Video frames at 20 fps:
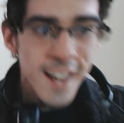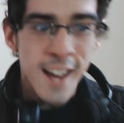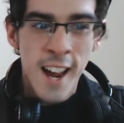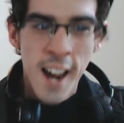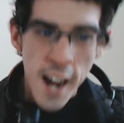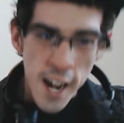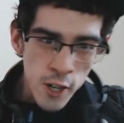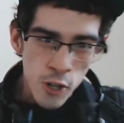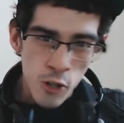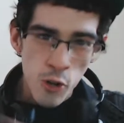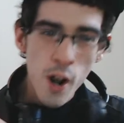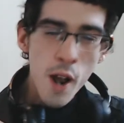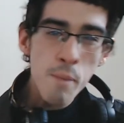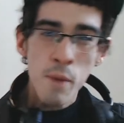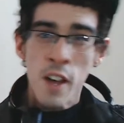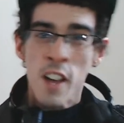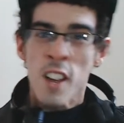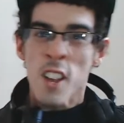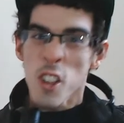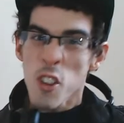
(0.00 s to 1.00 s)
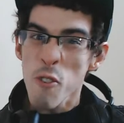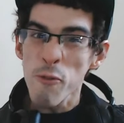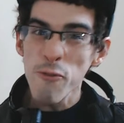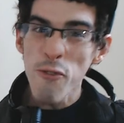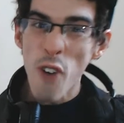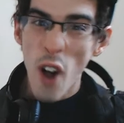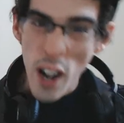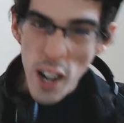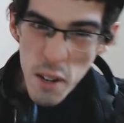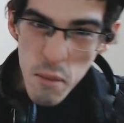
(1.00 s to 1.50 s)
Crypt, you
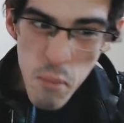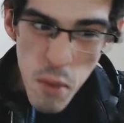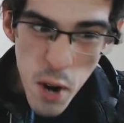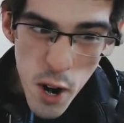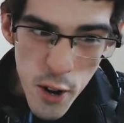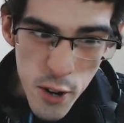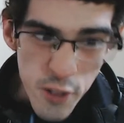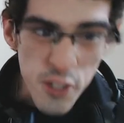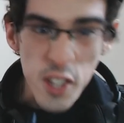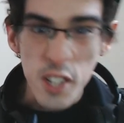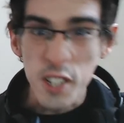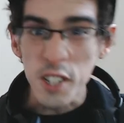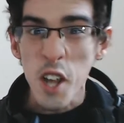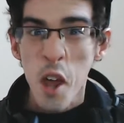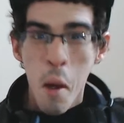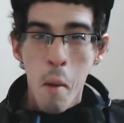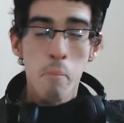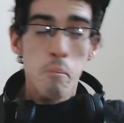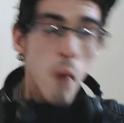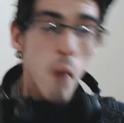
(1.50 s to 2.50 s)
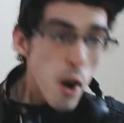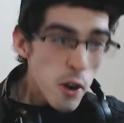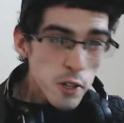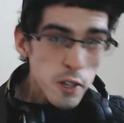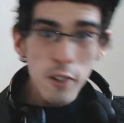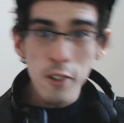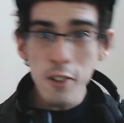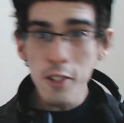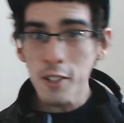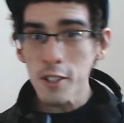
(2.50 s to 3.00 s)
fucking murdered this.
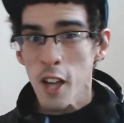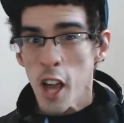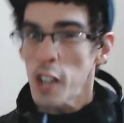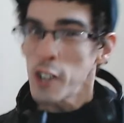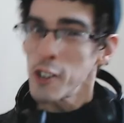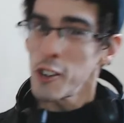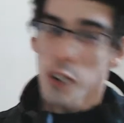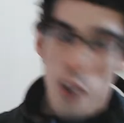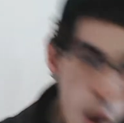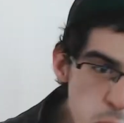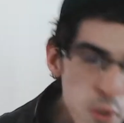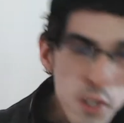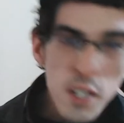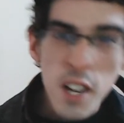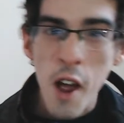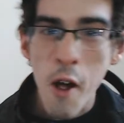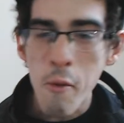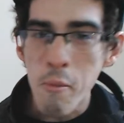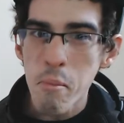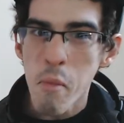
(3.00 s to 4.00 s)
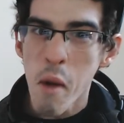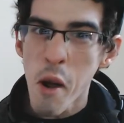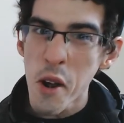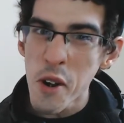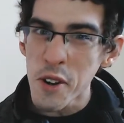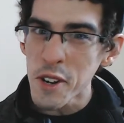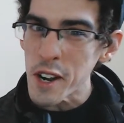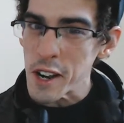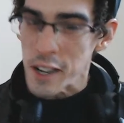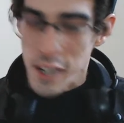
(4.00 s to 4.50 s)
Merkules, no doubt murdered it.
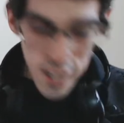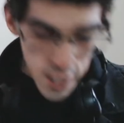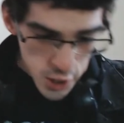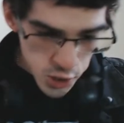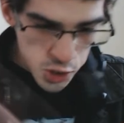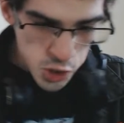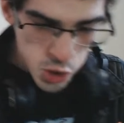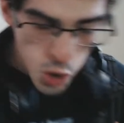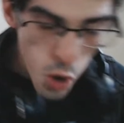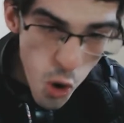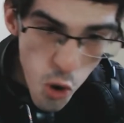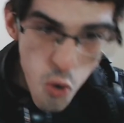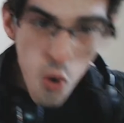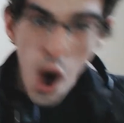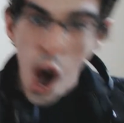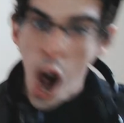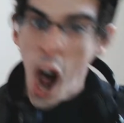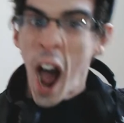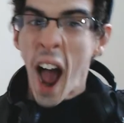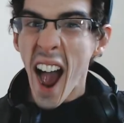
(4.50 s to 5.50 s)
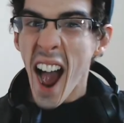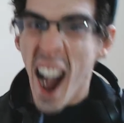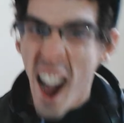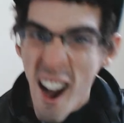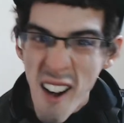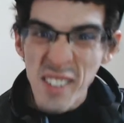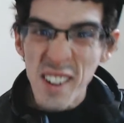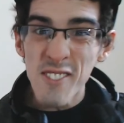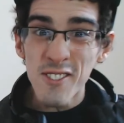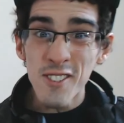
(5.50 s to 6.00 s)
Scru, I don't
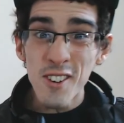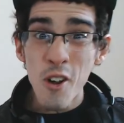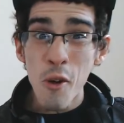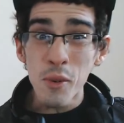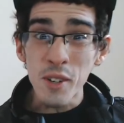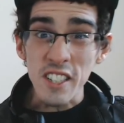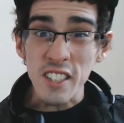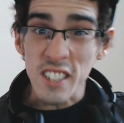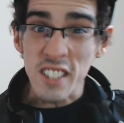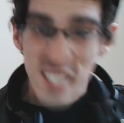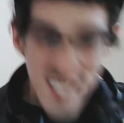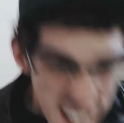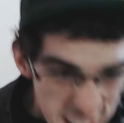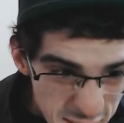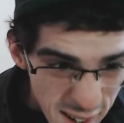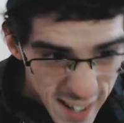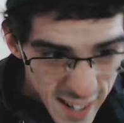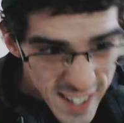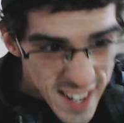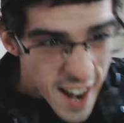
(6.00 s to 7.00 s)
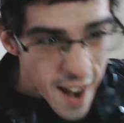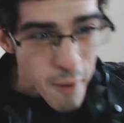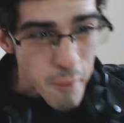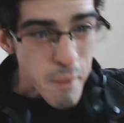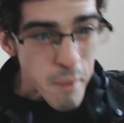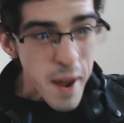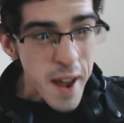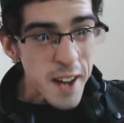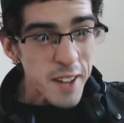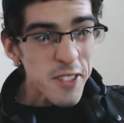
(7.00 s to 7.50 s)
even know what to say right now,
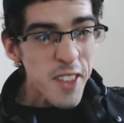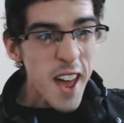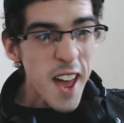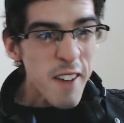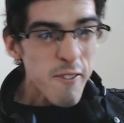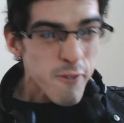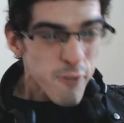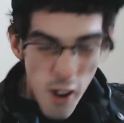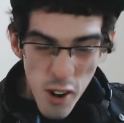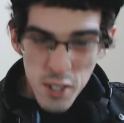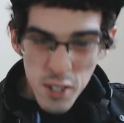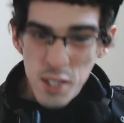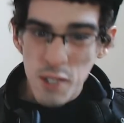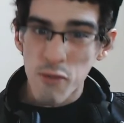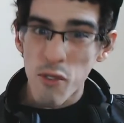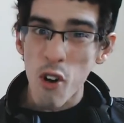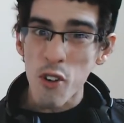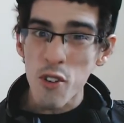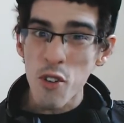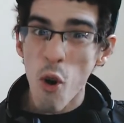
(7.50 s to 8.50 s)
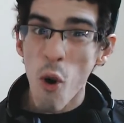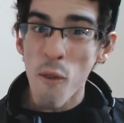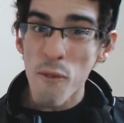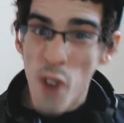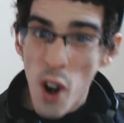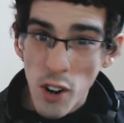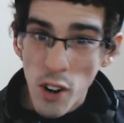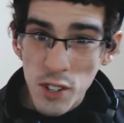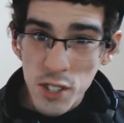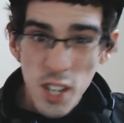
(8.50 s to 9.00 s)
man. That, first of all, your
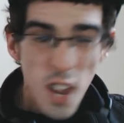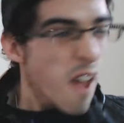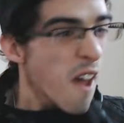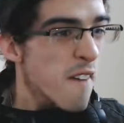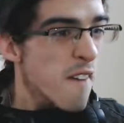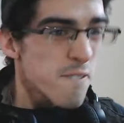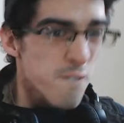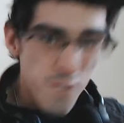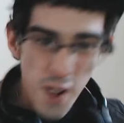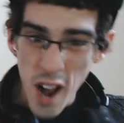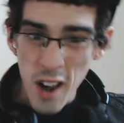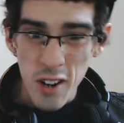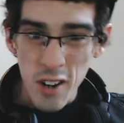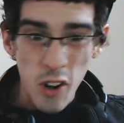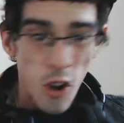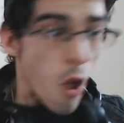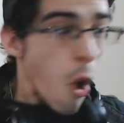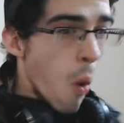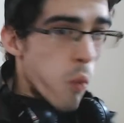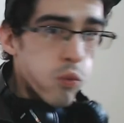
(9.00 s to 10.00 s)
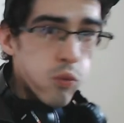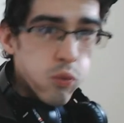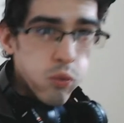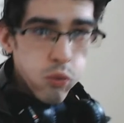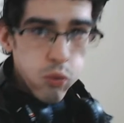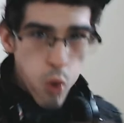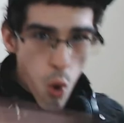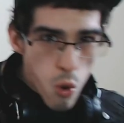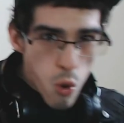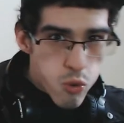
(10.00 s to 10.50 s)
verse, fire.
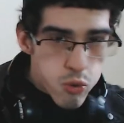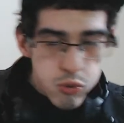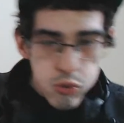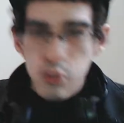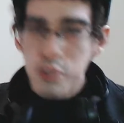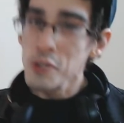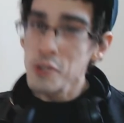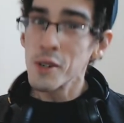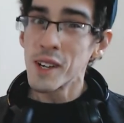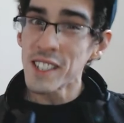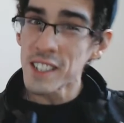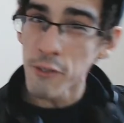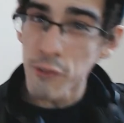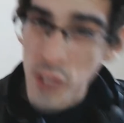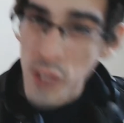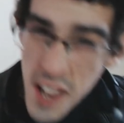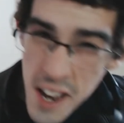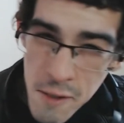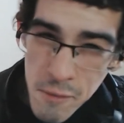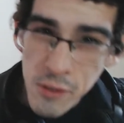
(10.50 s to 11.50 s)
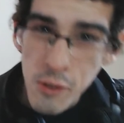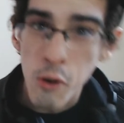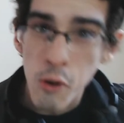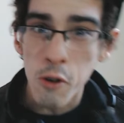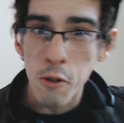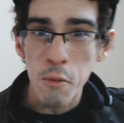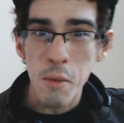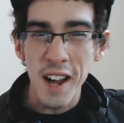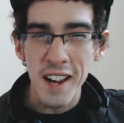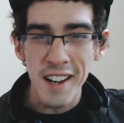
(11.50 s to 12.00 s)
Whoosh, you get the flamethrower,
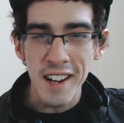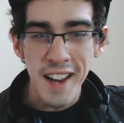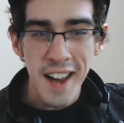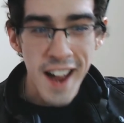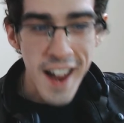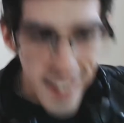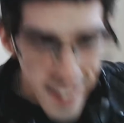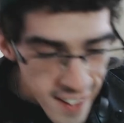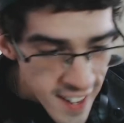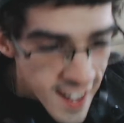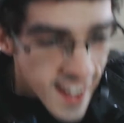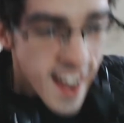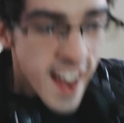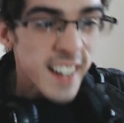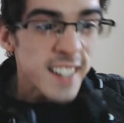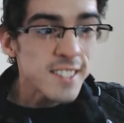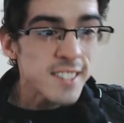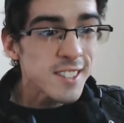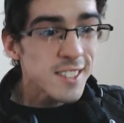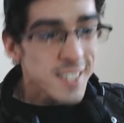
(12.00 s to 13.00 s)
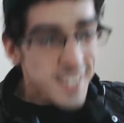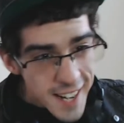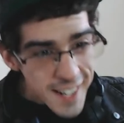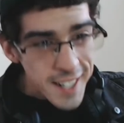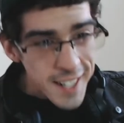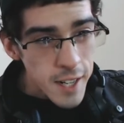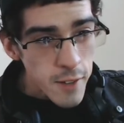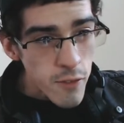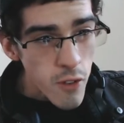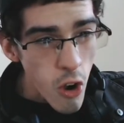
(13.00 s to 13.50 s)
my guy. And second of
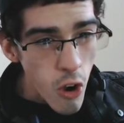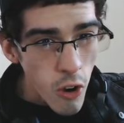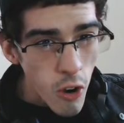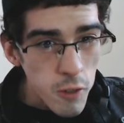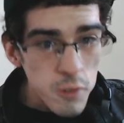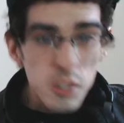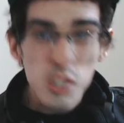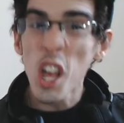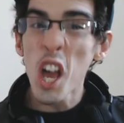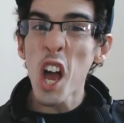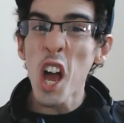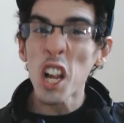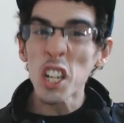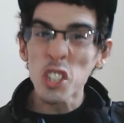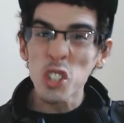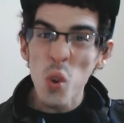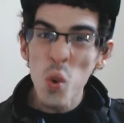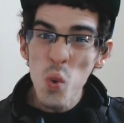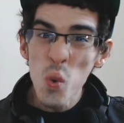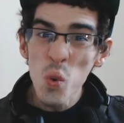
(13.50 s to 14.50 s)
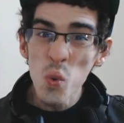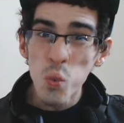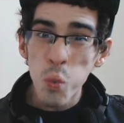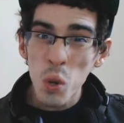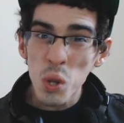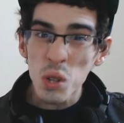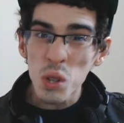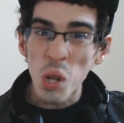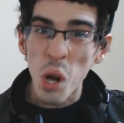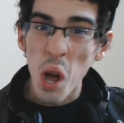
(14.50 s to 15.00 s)
all, that dude, what the
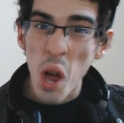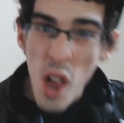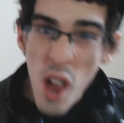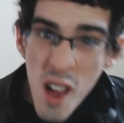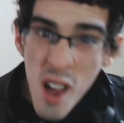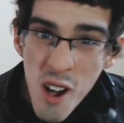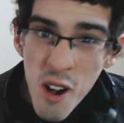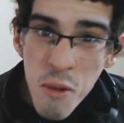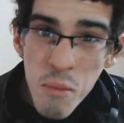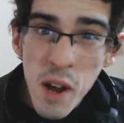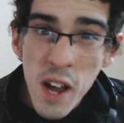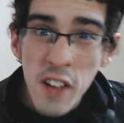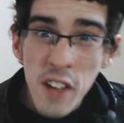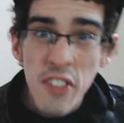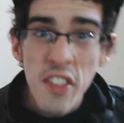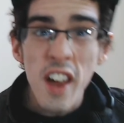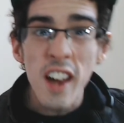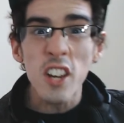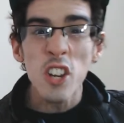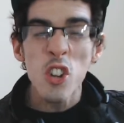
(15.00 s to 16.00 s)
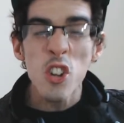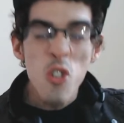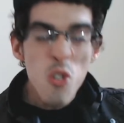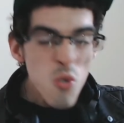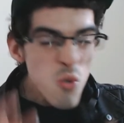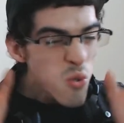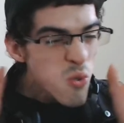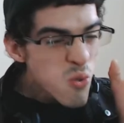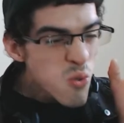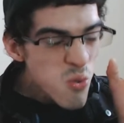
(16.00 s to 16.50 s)
hell, man? That
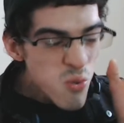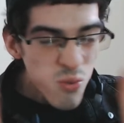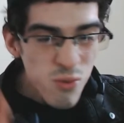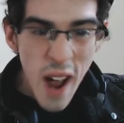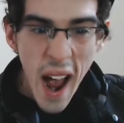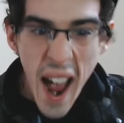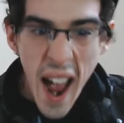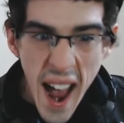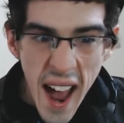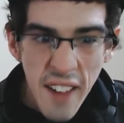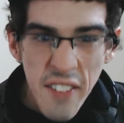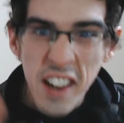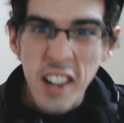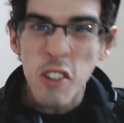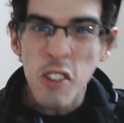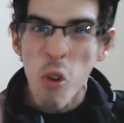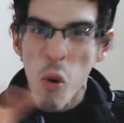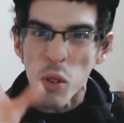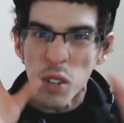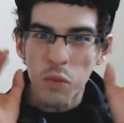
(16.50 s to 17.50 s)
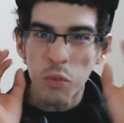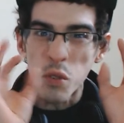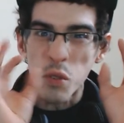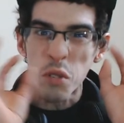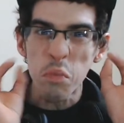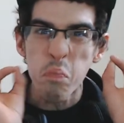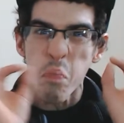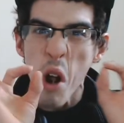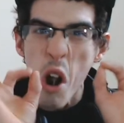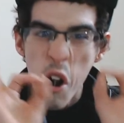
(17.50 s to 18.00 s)
course was
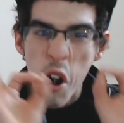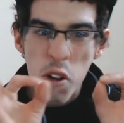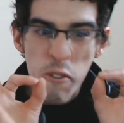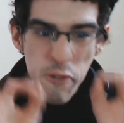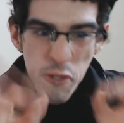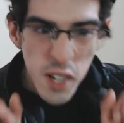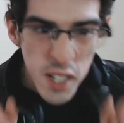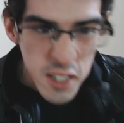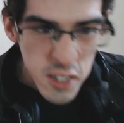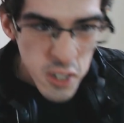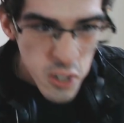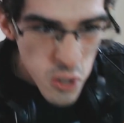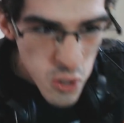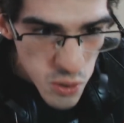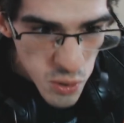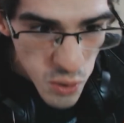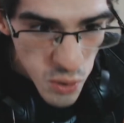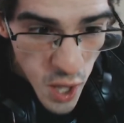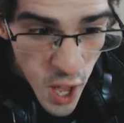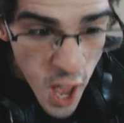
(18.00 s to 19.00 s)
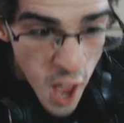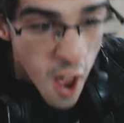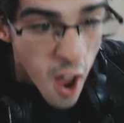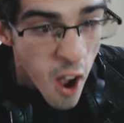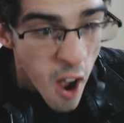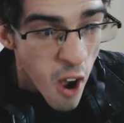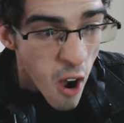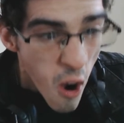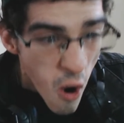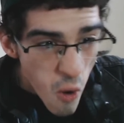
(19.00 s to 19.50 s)
perfect, dude.
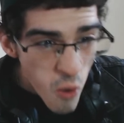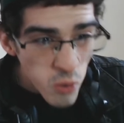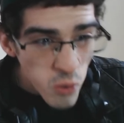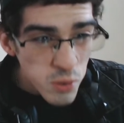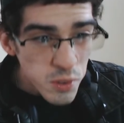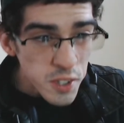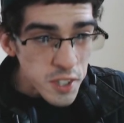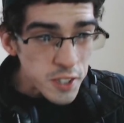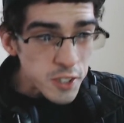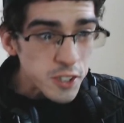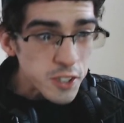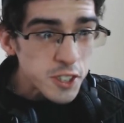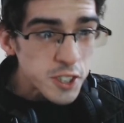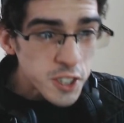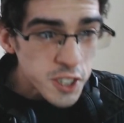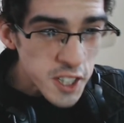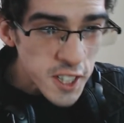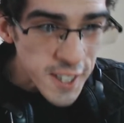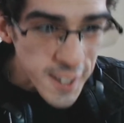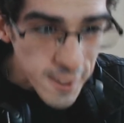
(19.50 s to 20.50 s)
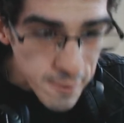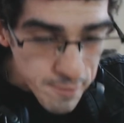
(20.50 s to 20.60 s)
Holy shit.